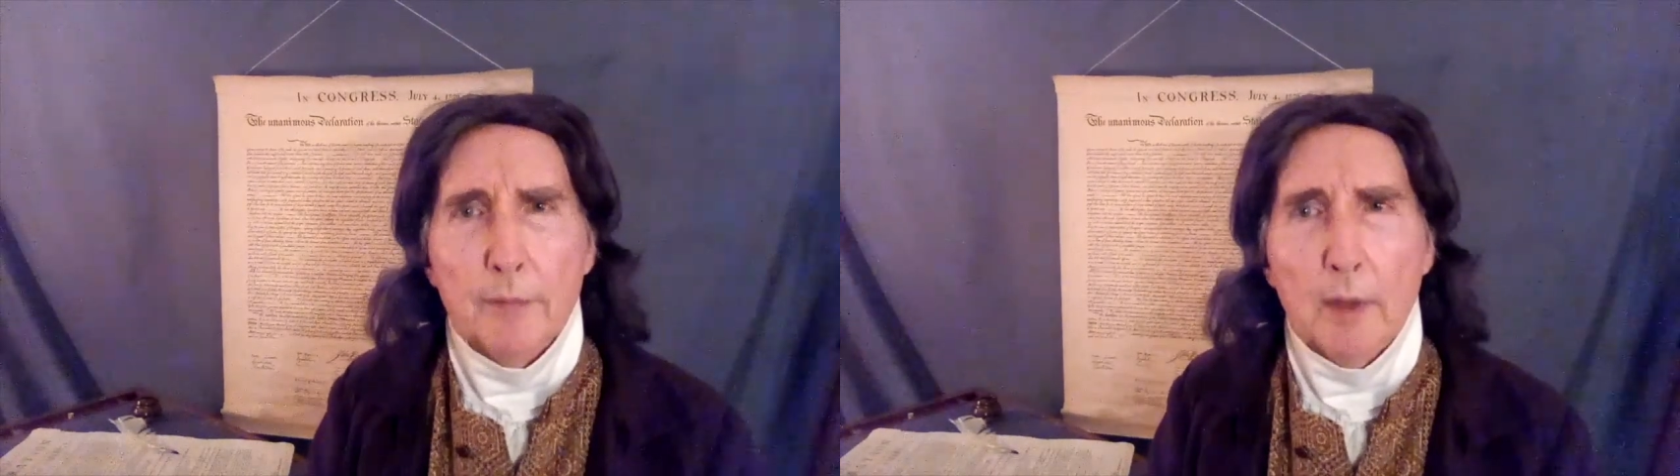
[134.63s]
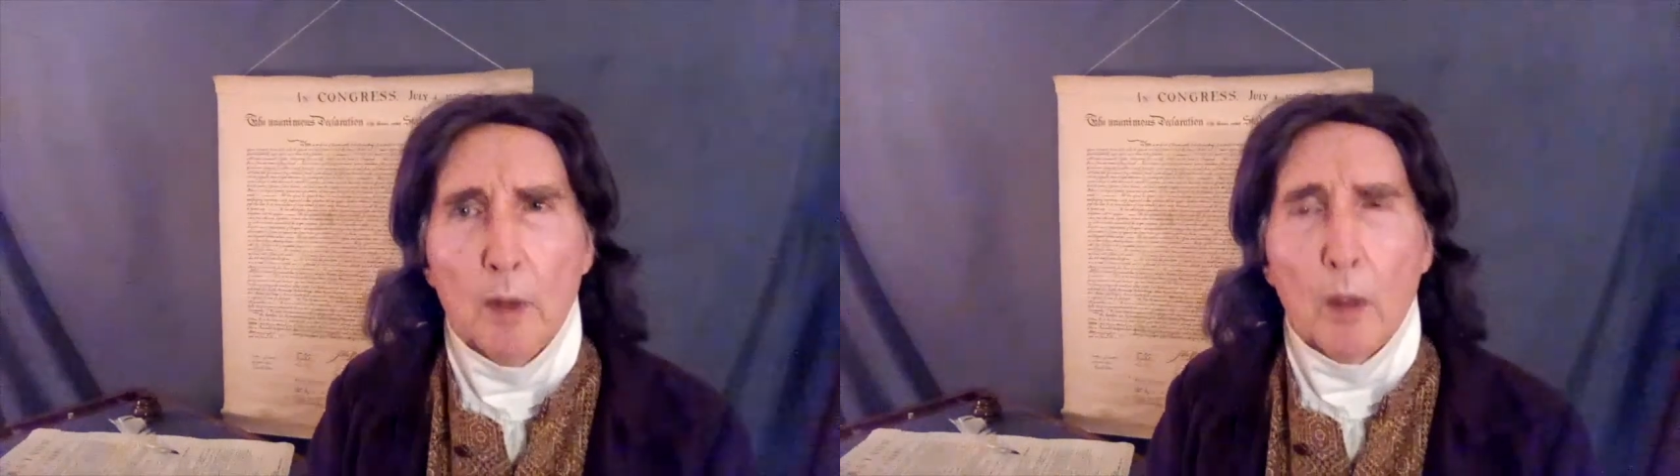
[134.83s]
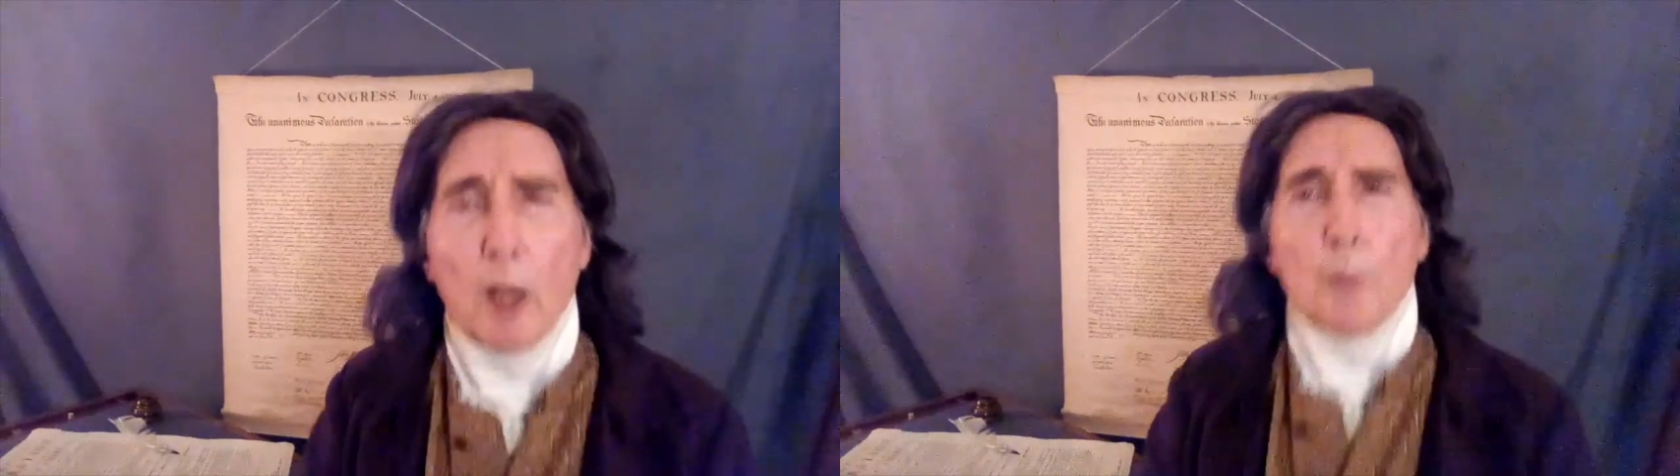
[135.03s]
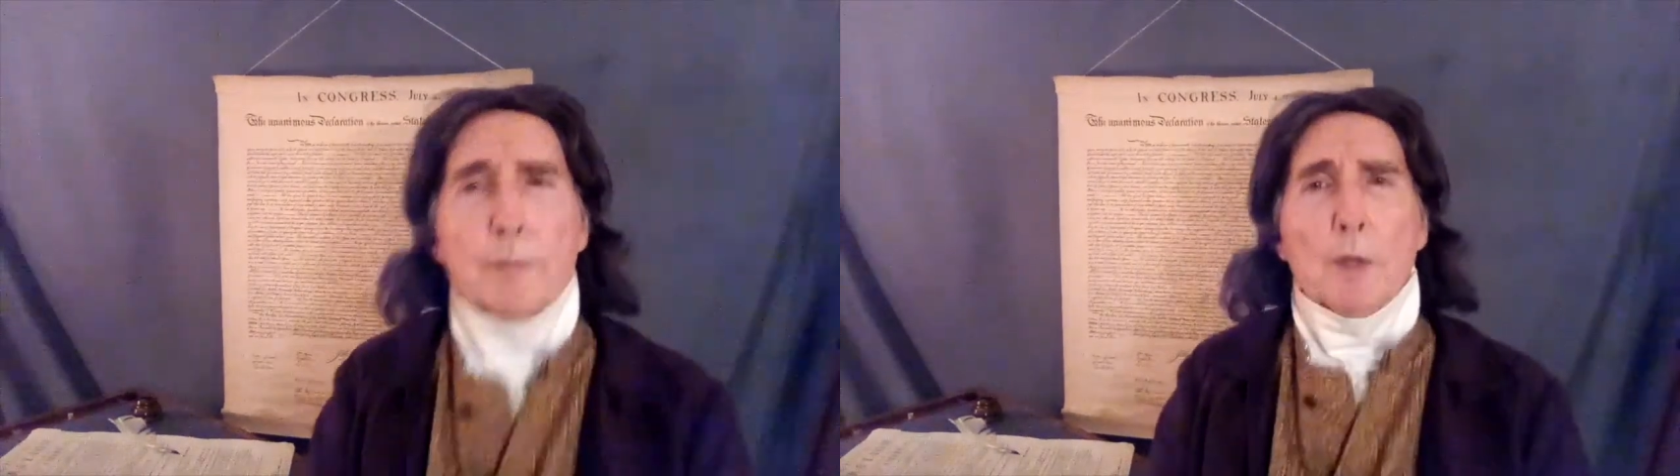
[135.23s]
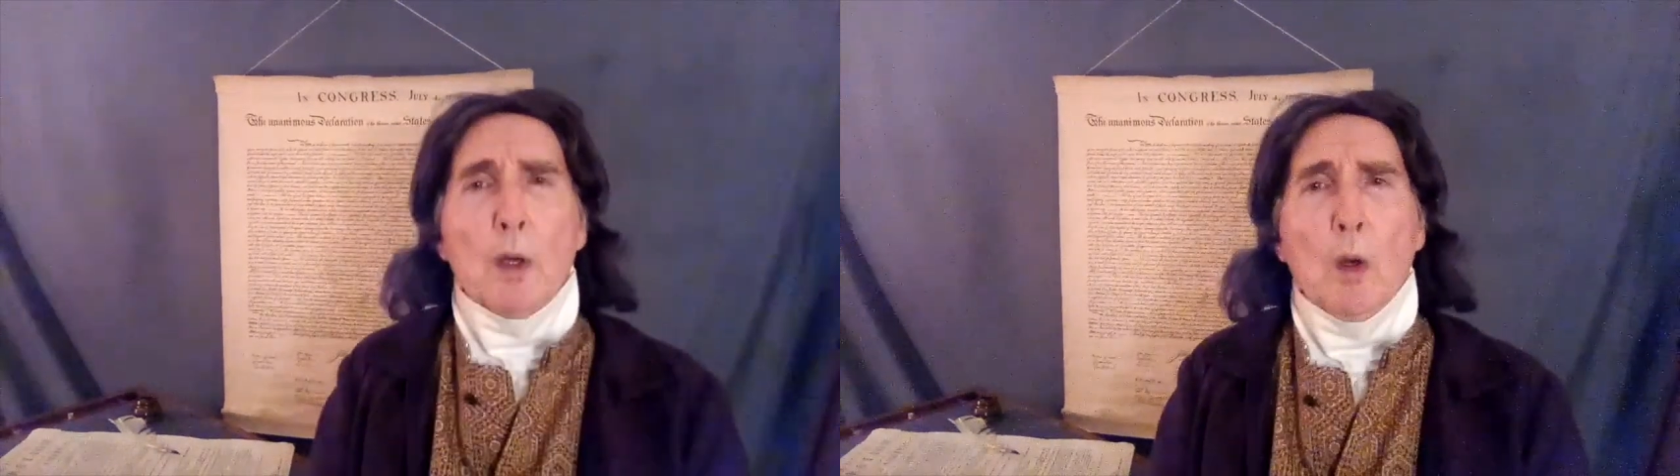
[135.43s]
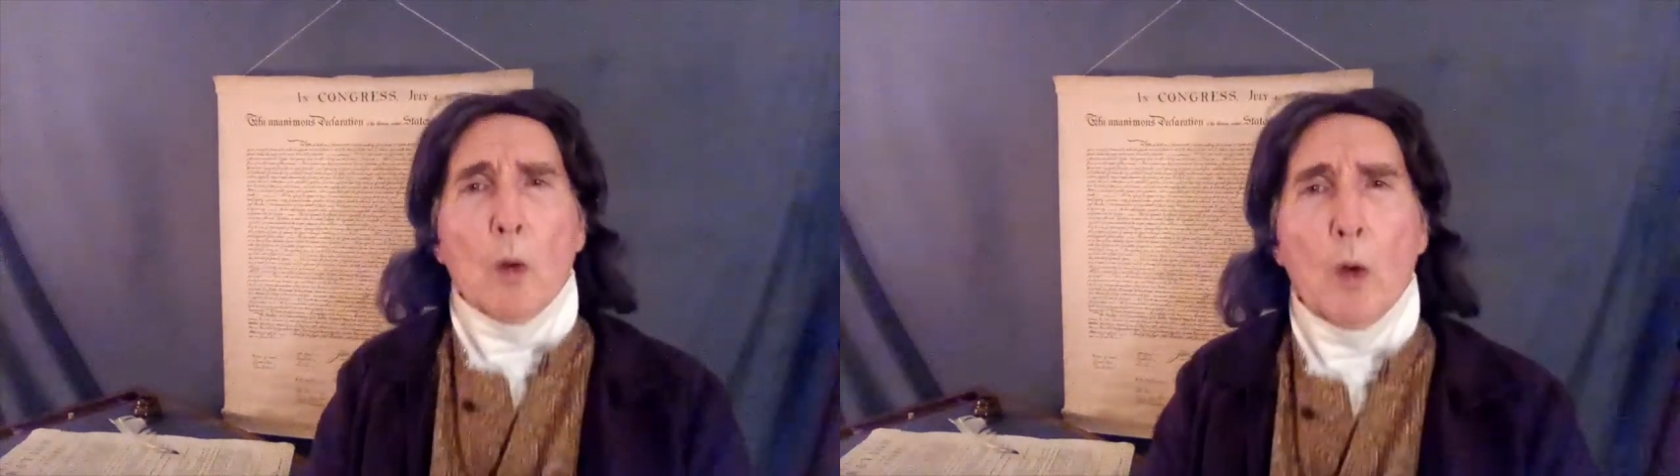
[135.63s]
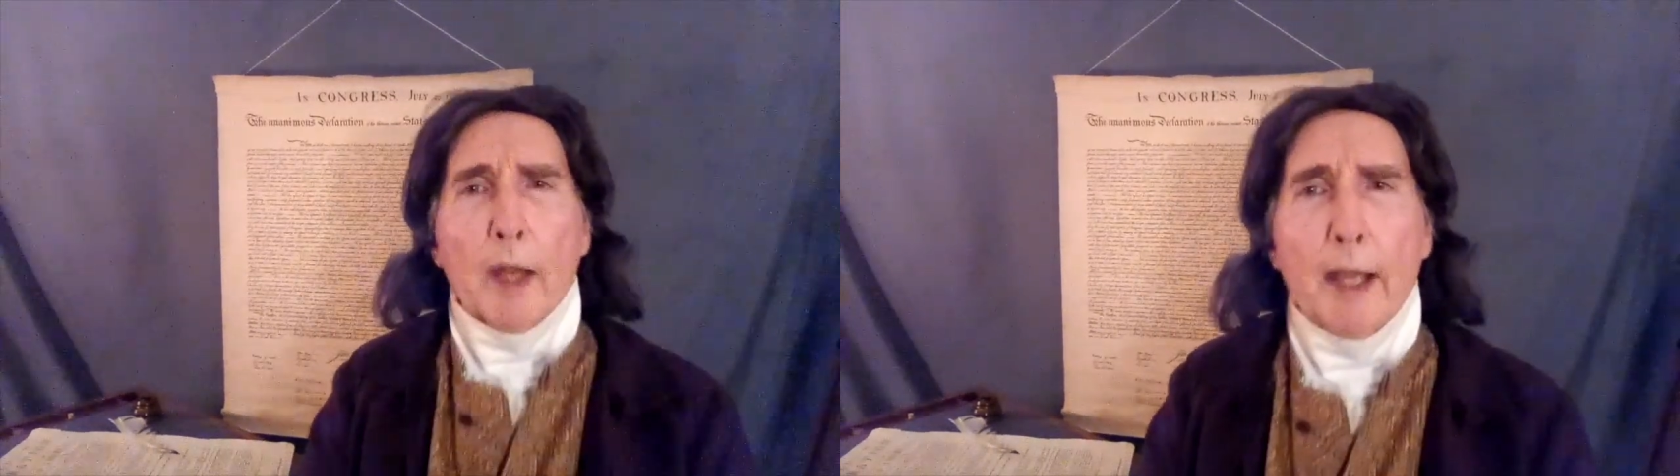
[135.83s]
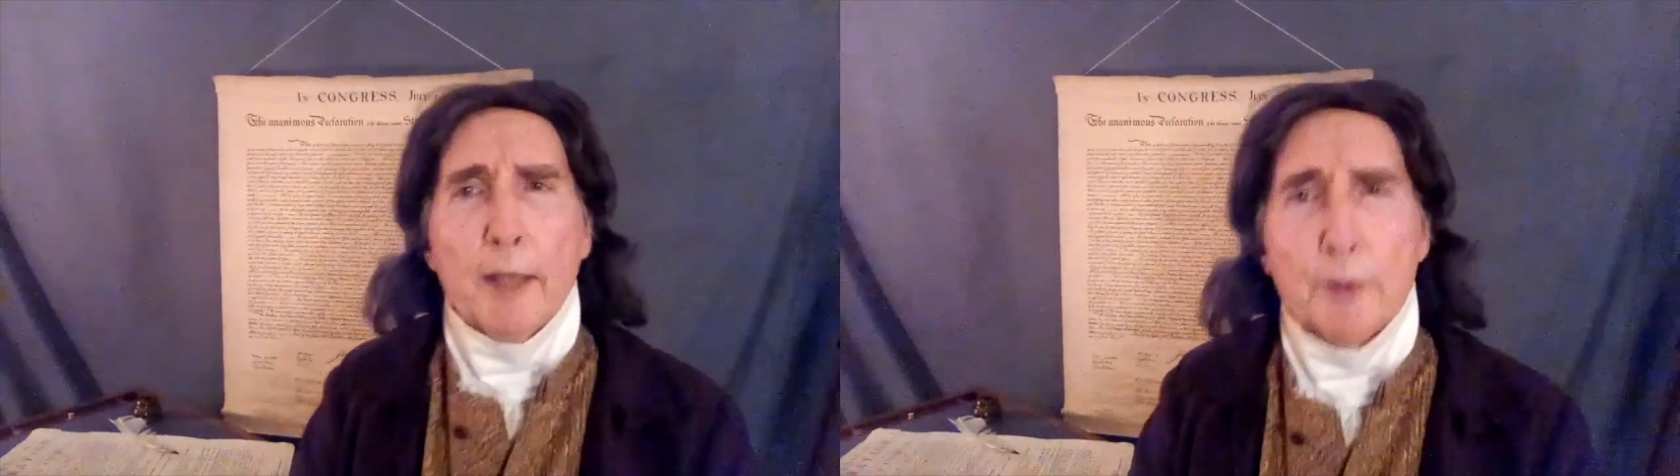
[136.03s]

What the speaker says: well, all I had